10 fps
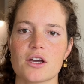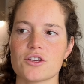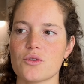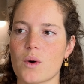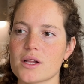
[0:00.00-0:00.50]

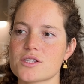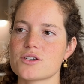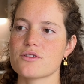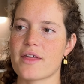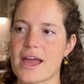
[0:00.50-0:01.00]
you want
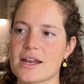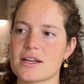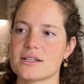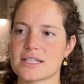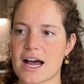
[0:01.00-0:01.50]
to
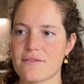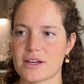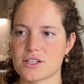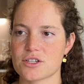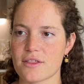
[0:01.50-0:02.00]
then dive
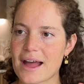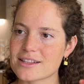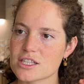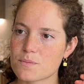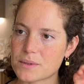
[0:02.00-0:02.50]
into
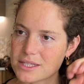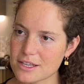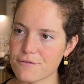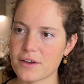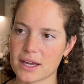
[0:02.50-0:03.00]
that
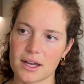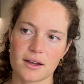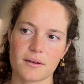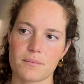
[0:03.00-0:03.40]
specific